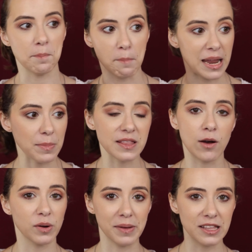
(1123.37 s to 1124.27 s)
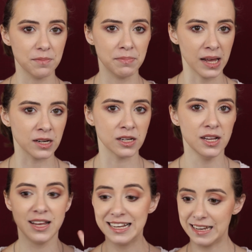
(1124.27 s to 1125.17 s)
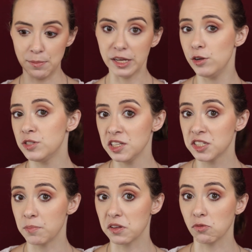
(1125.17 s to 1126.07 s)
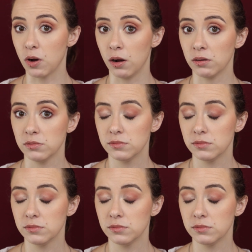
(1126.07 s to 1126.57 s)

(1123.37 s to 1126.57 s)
Maybe that would make them better. Am I using something wrong?